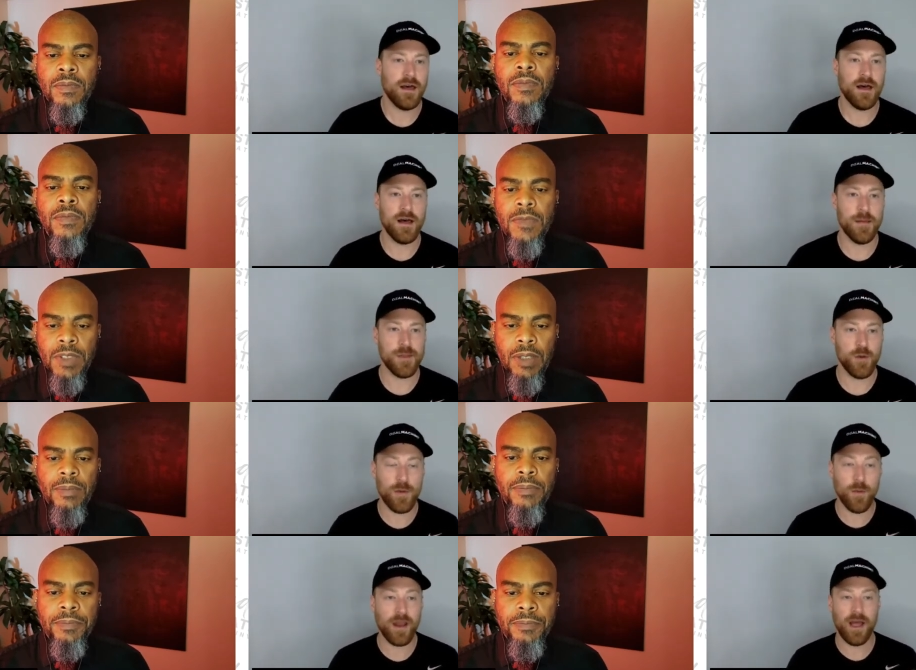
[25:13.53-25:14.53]
Speaker 1: Um, you know,
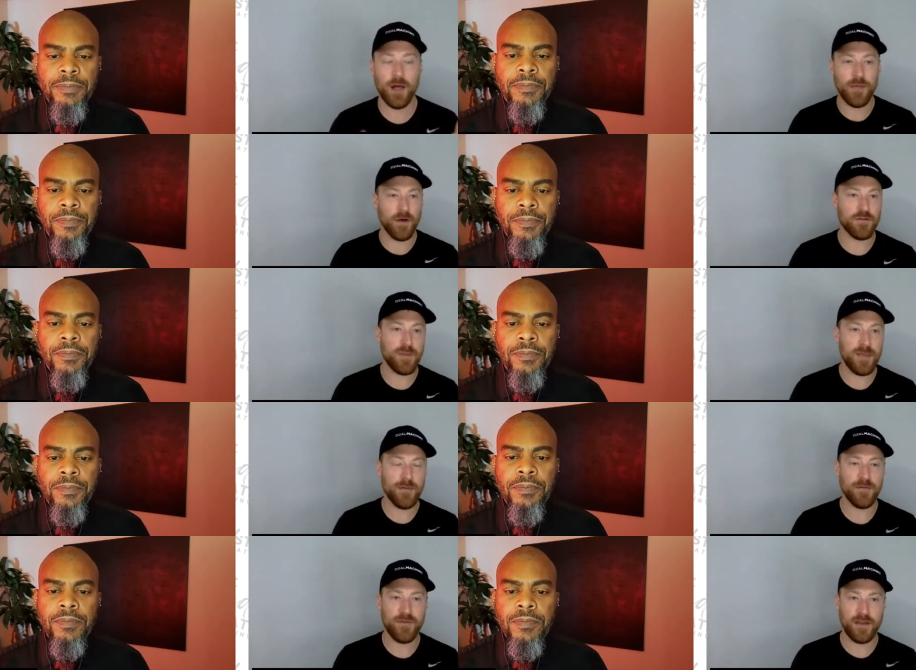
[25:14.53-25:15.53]
we want to help those
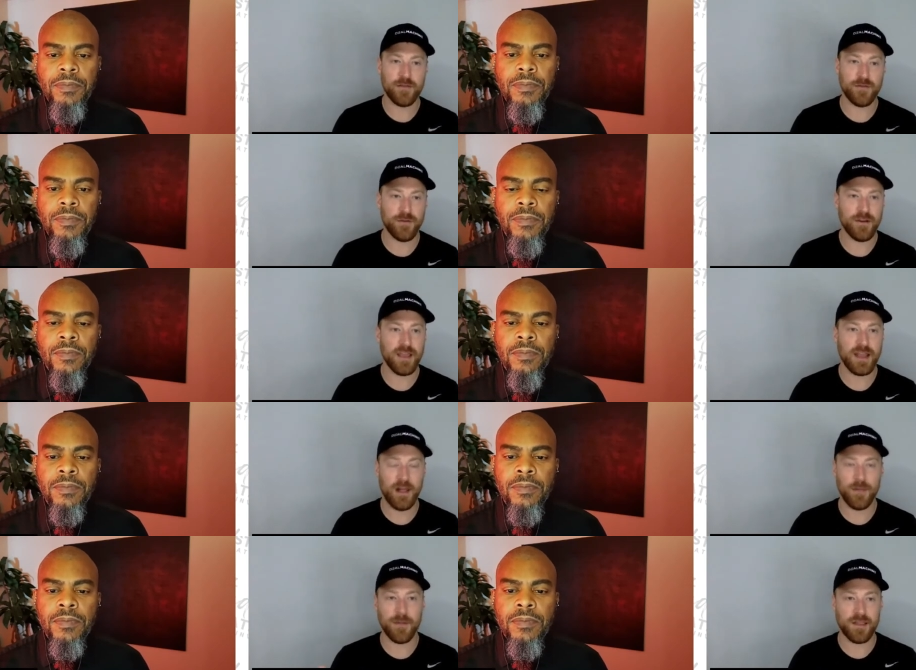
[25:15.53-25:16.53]
people find their footing
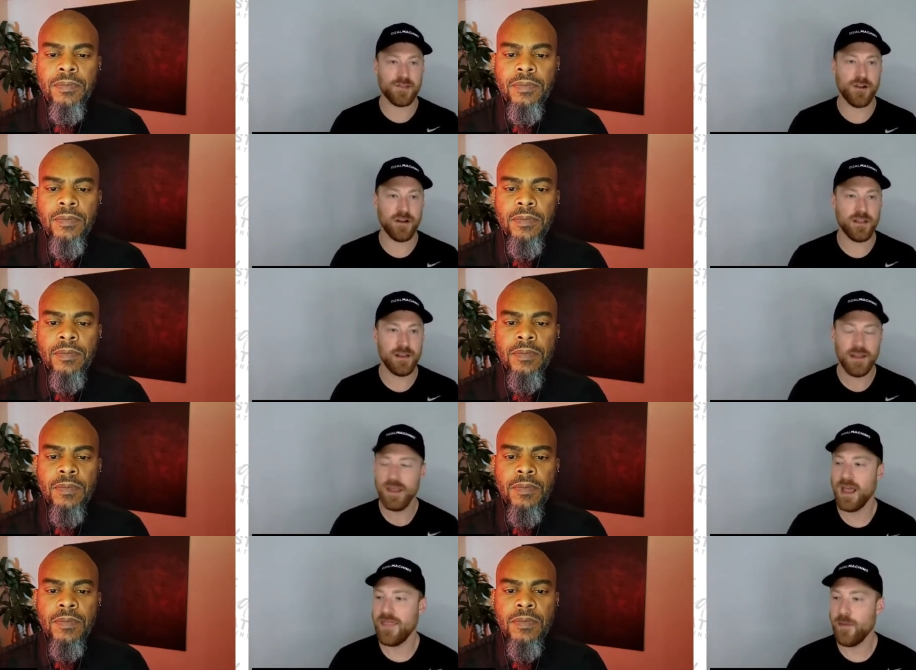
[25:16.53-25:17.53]
and help them get started.
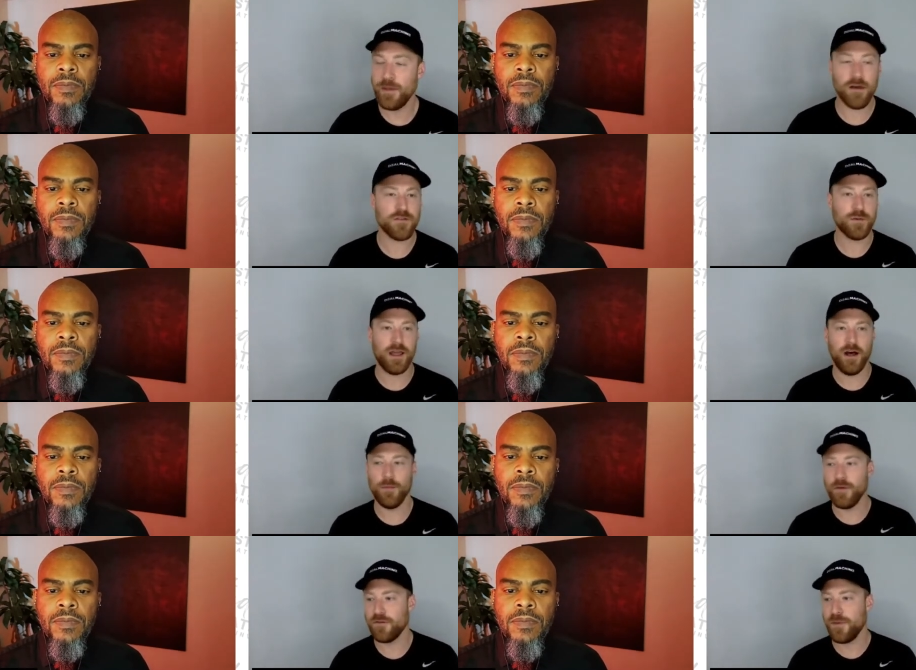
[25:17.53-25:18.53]
And then we also want to
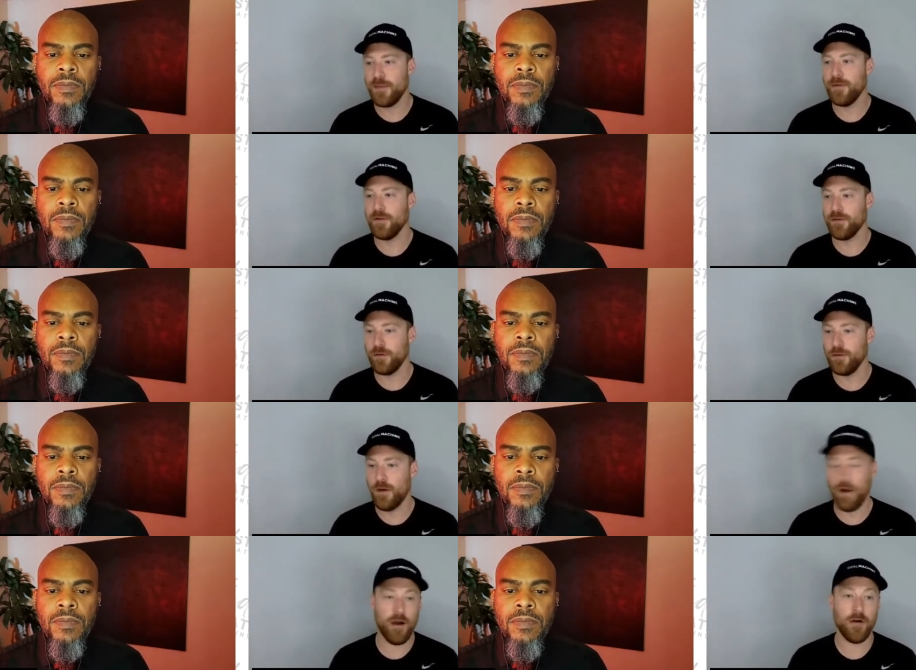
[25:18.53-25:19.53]
help those people
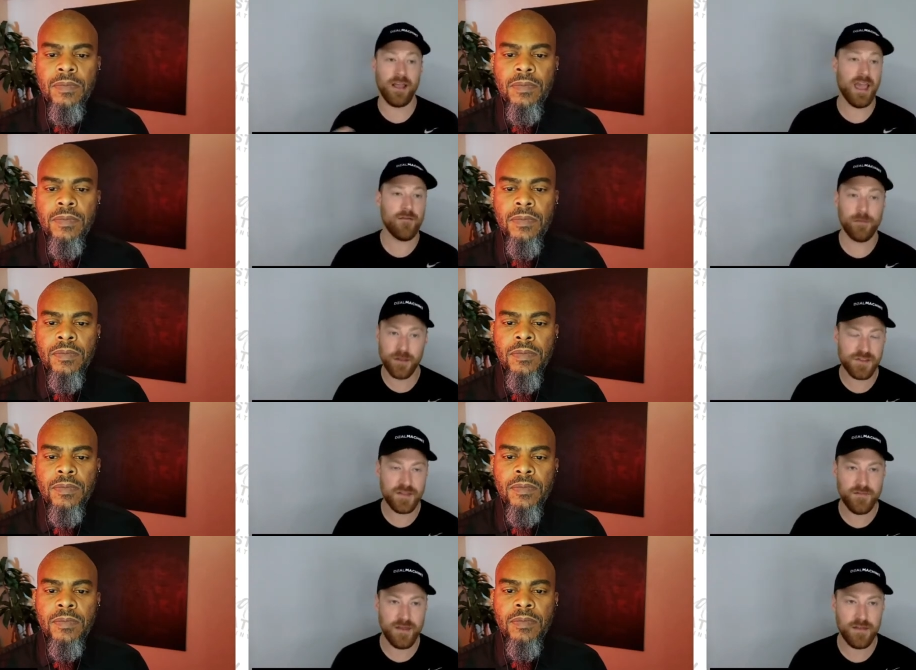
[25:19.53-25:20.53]
who already have a real
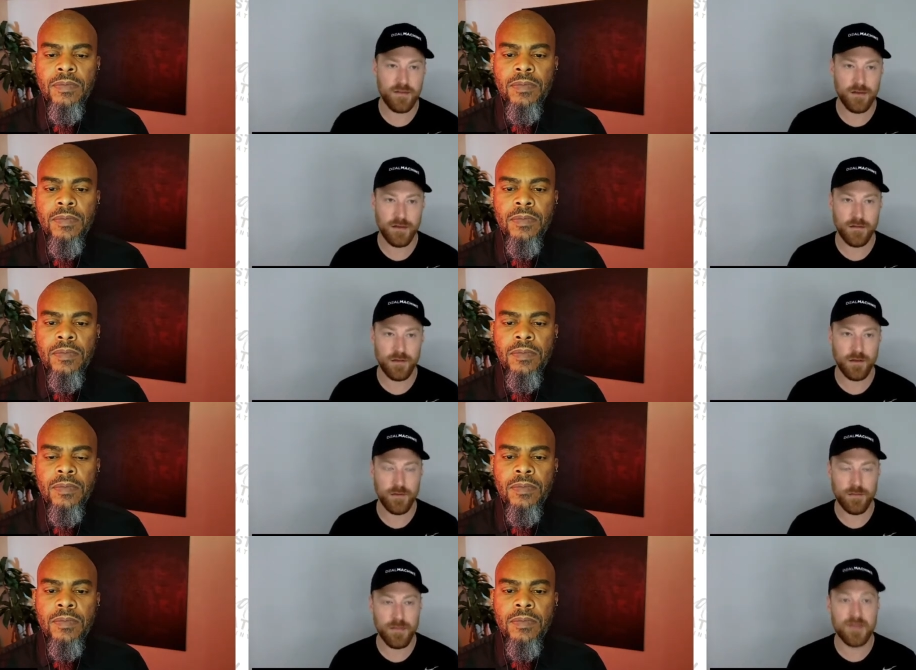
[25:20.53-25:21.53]
estate, uh, you
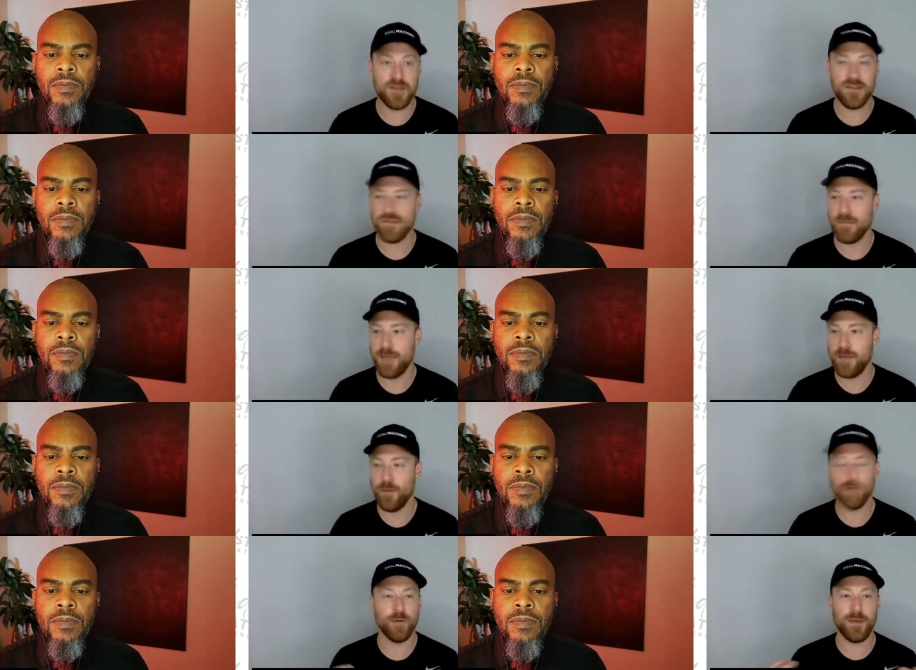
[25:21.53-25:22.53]
know, business and maybe
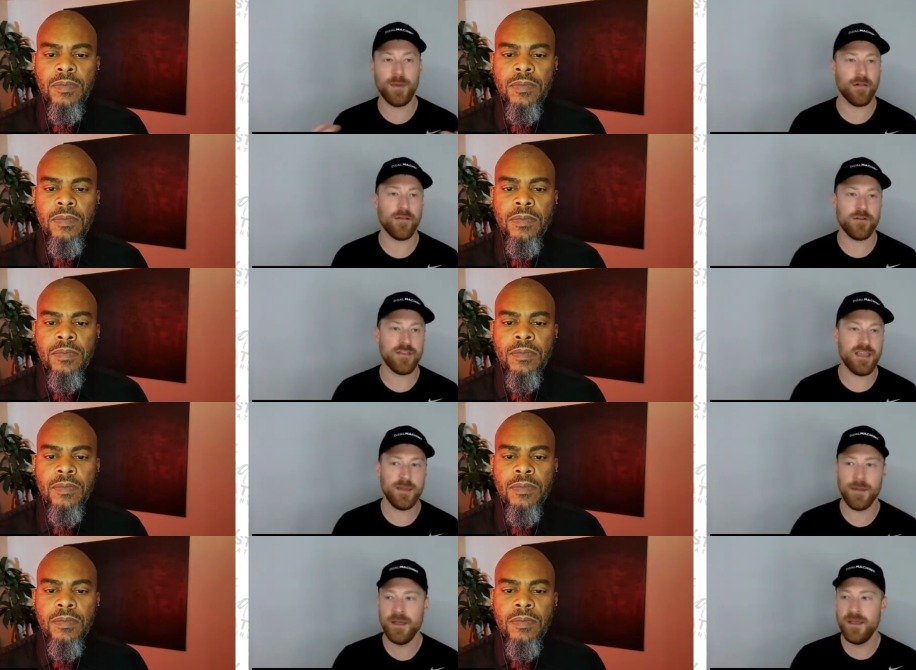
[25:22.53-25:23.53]
multiple people on their team